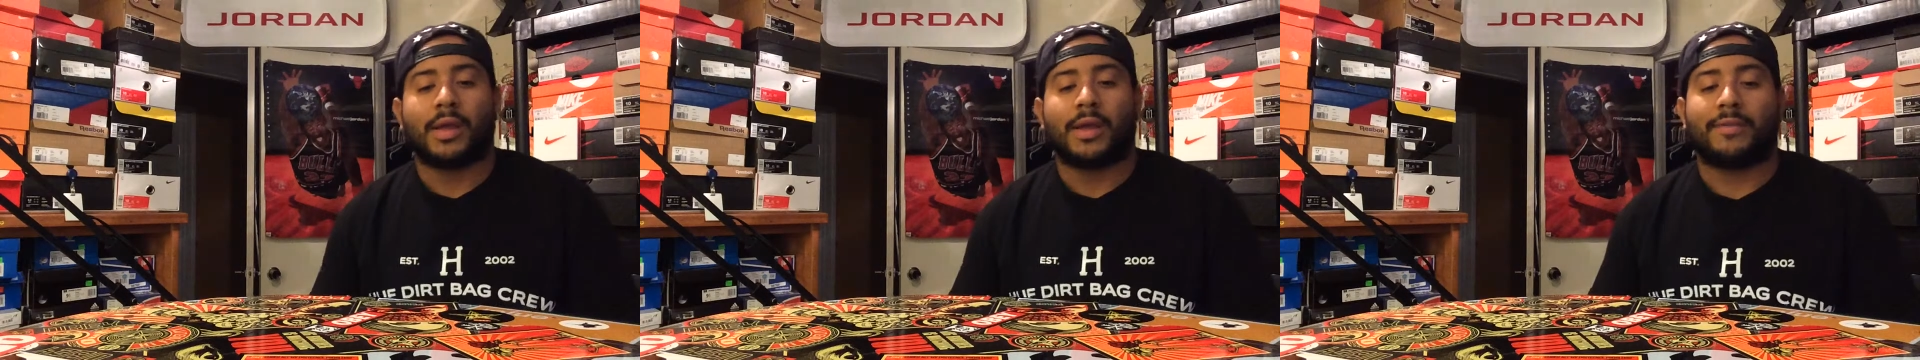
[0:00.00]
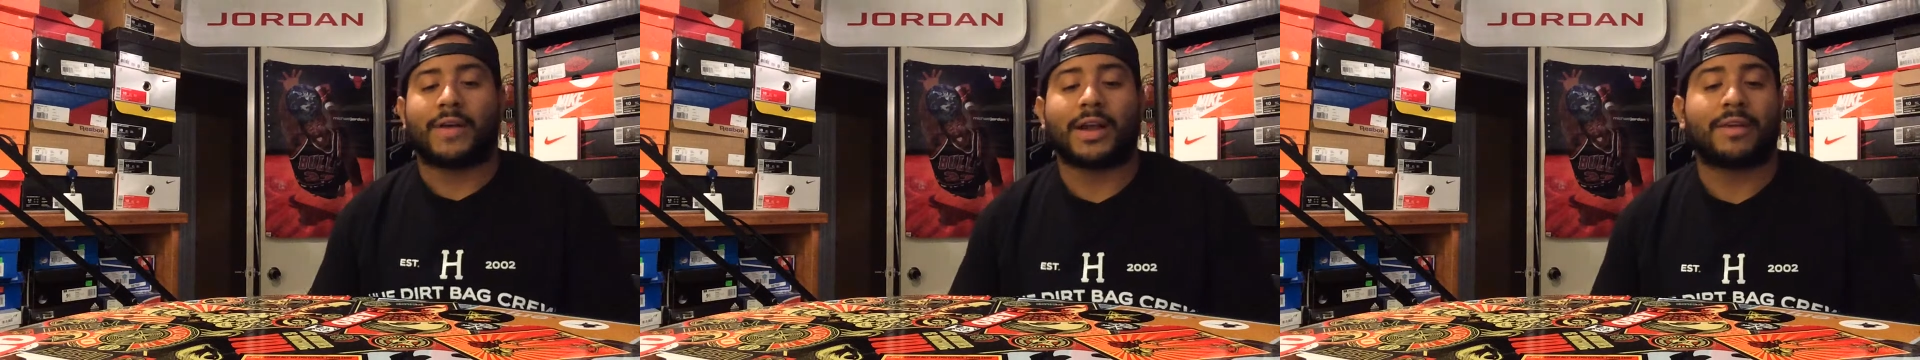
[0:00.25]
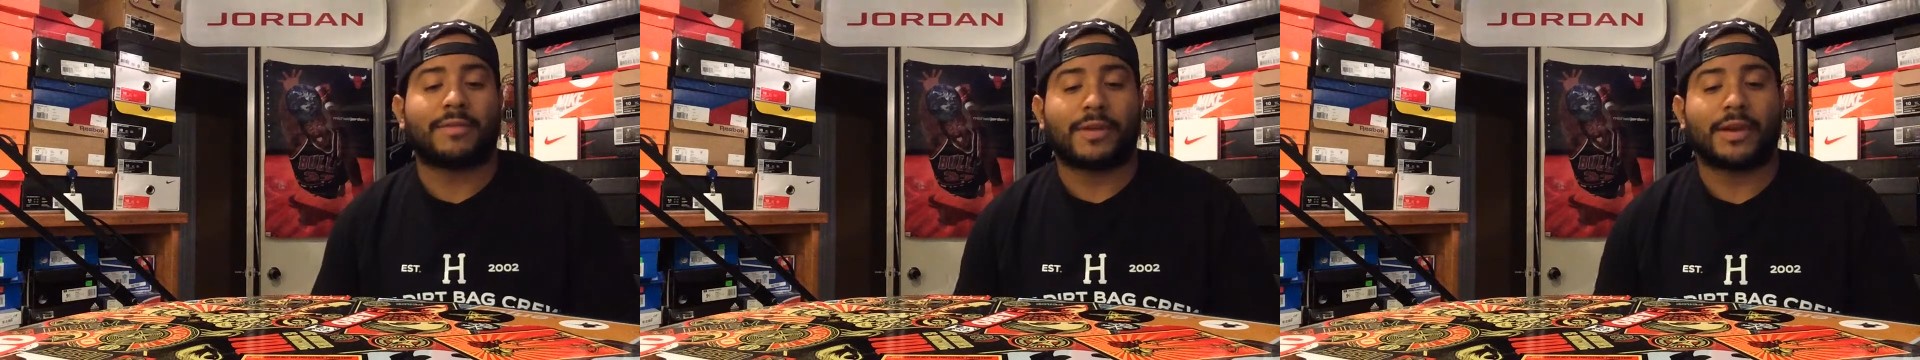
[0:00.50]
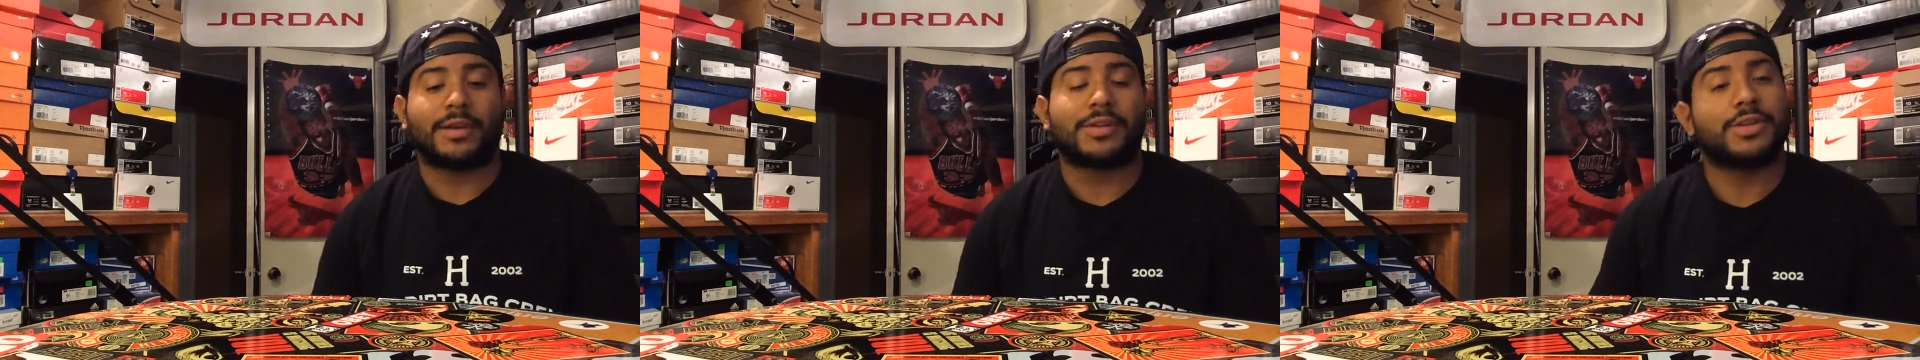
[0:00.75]
If I can
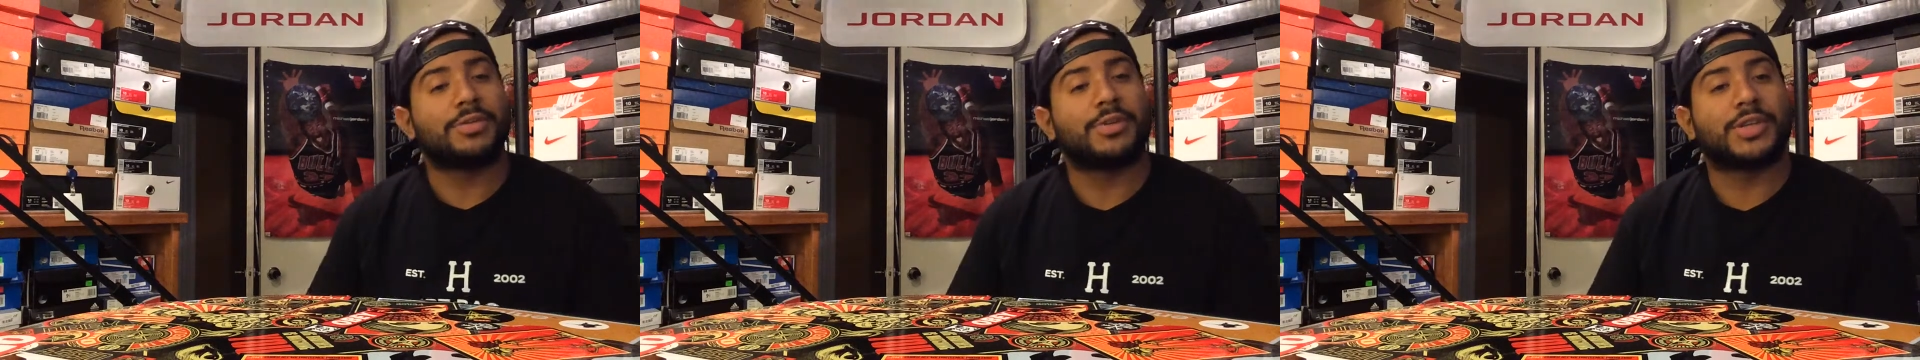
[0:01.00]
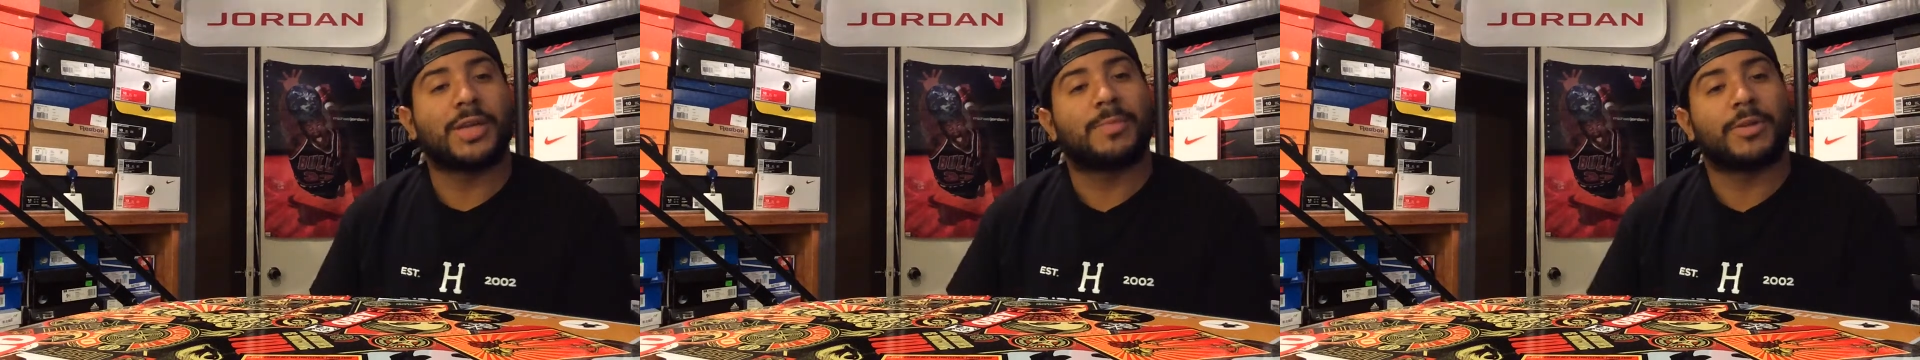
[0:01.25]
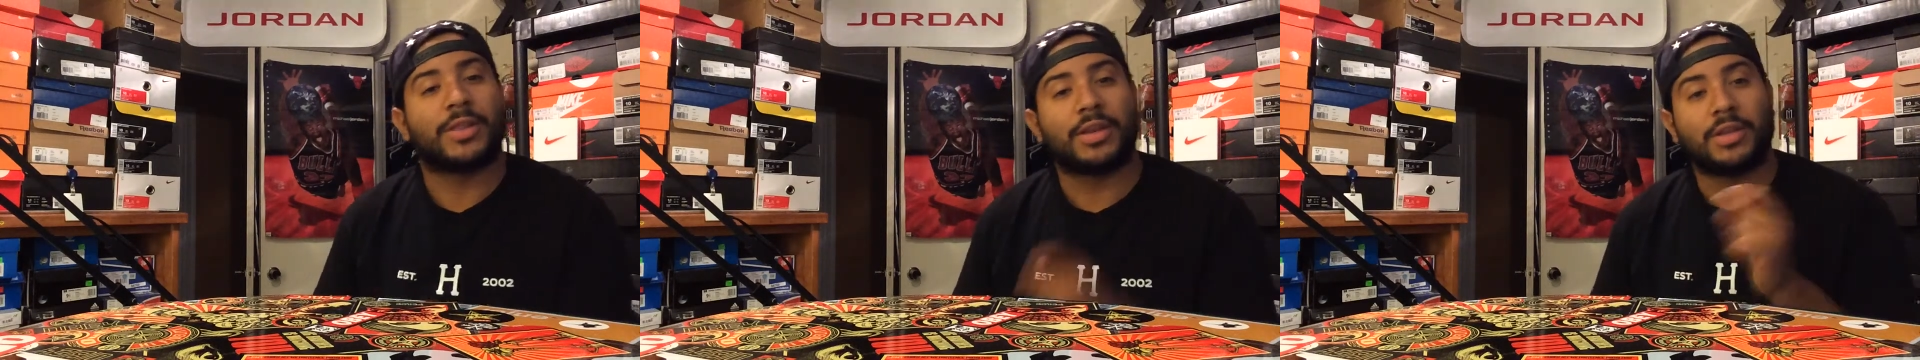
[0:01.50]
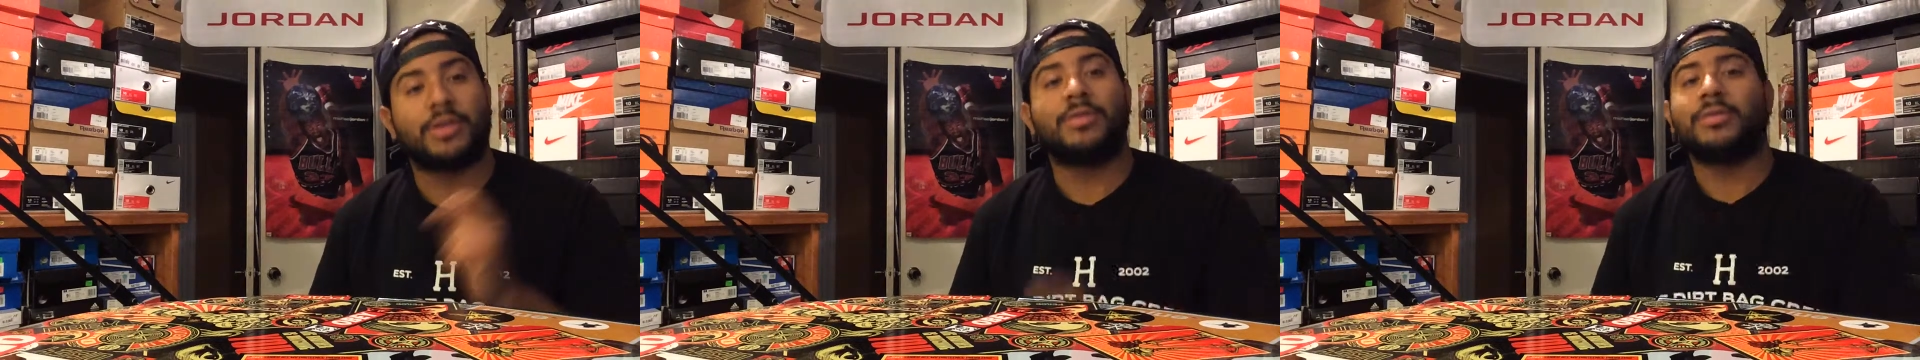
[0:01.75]
find a shoe cheaper
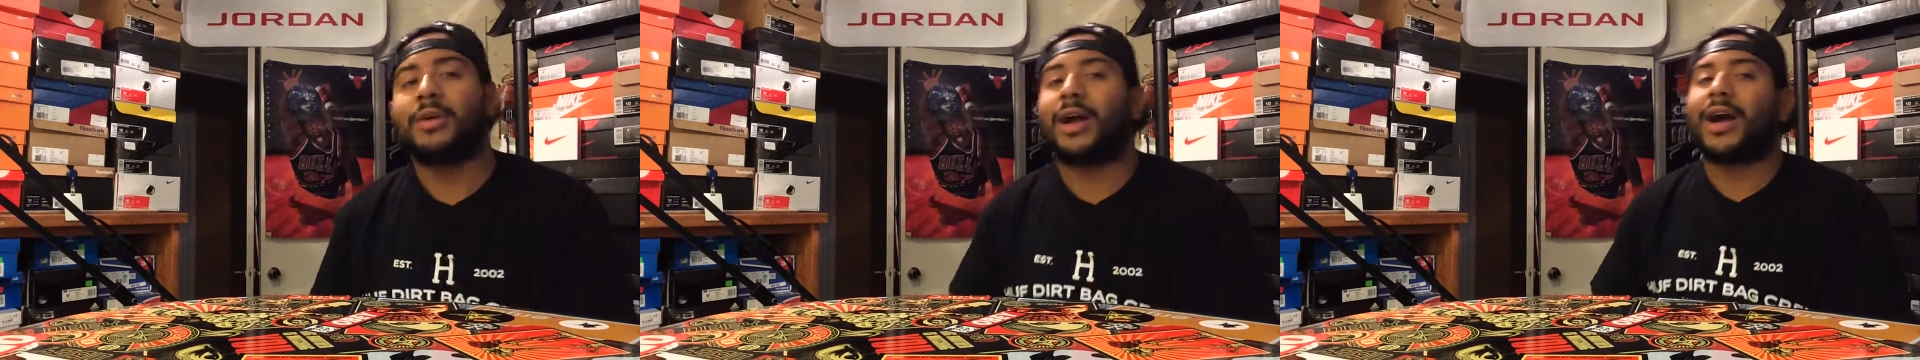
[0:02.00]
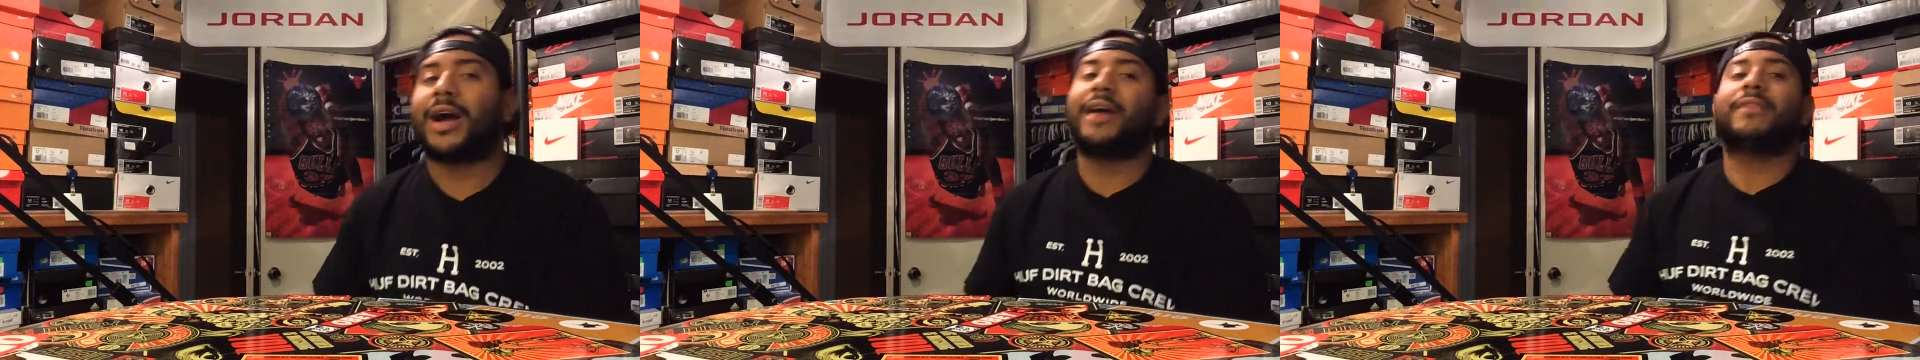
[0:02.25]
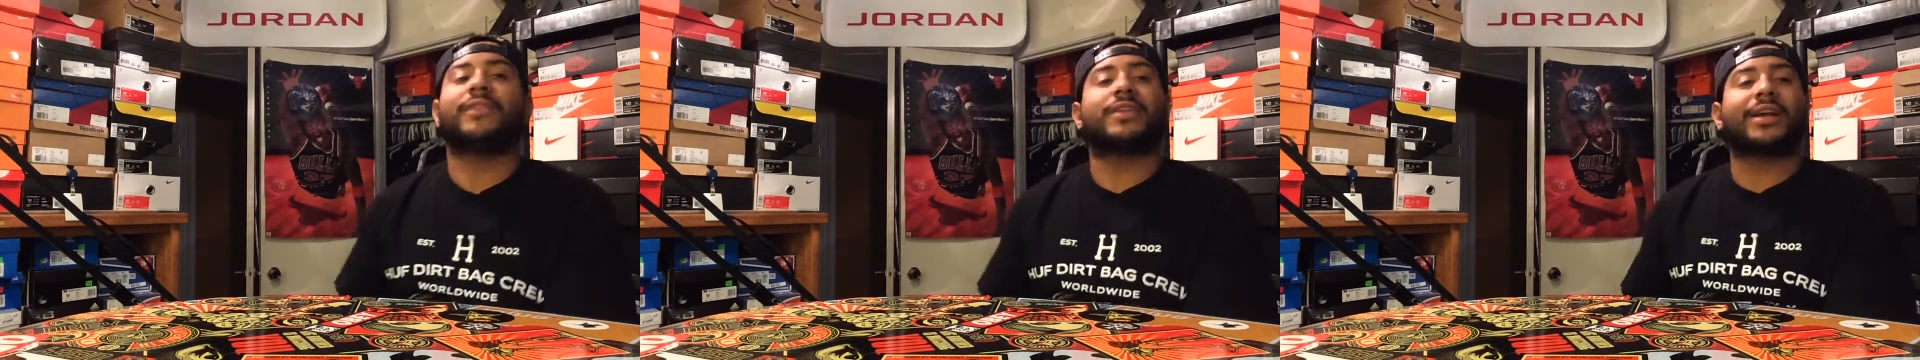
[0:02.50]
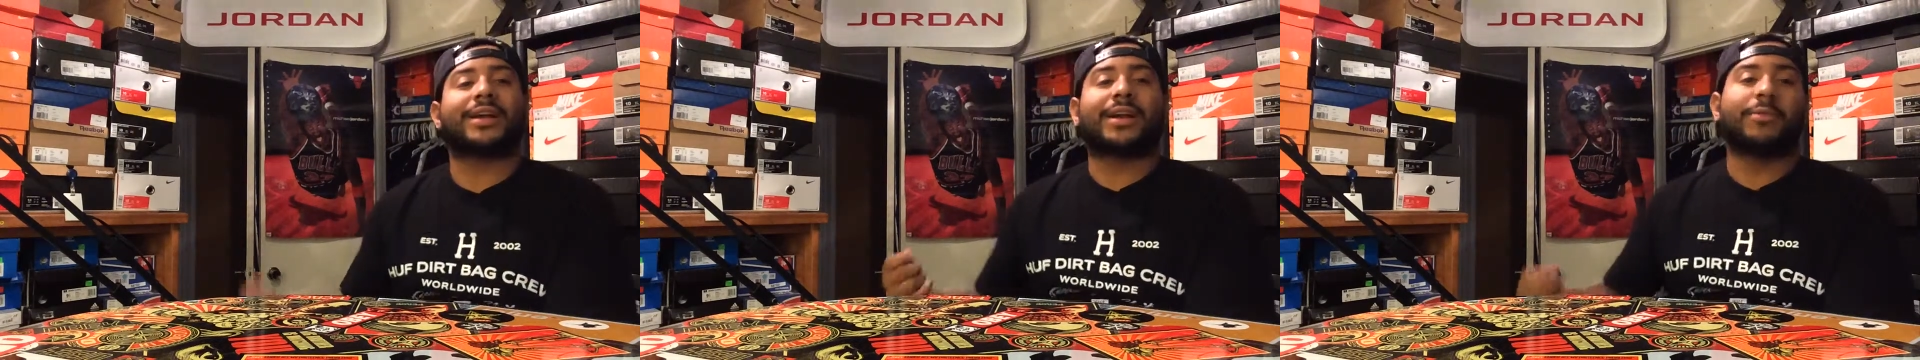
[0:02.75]
than you, I feel
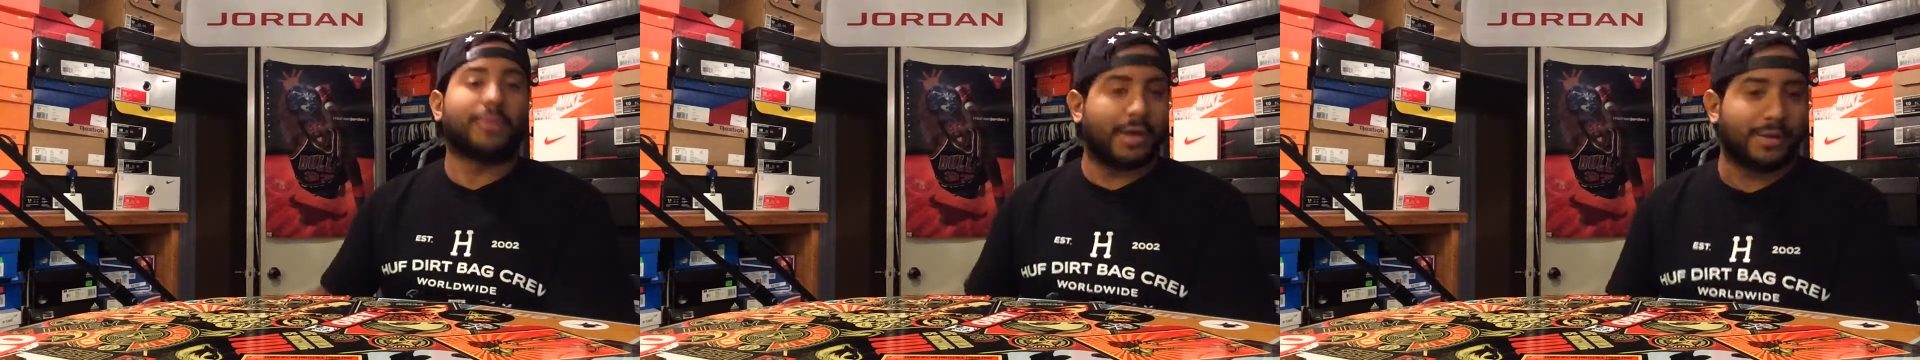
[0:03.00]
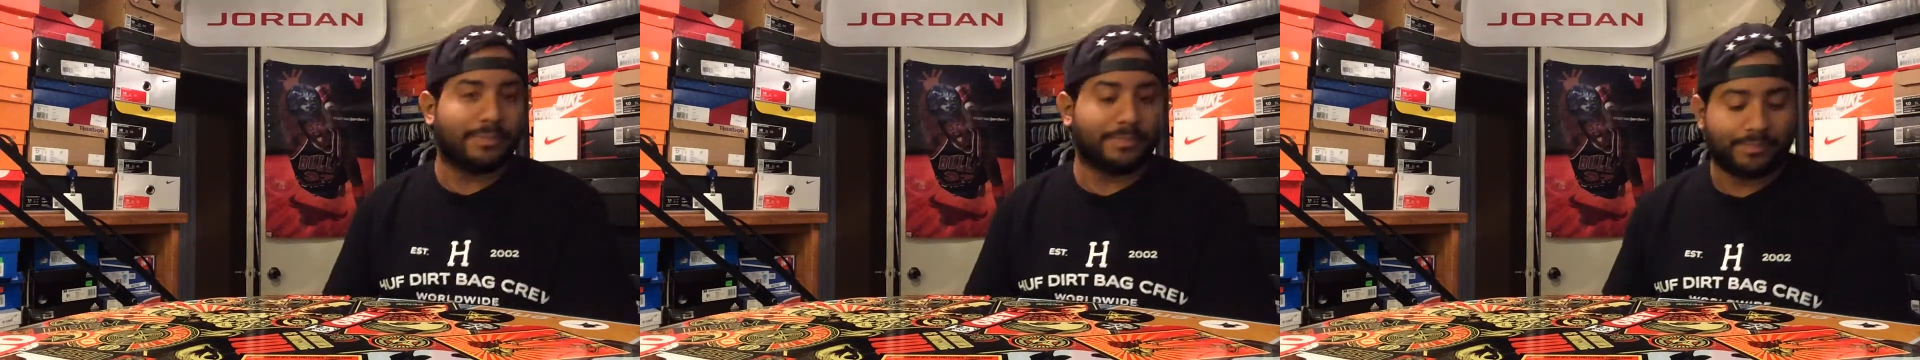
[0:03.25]
like I won.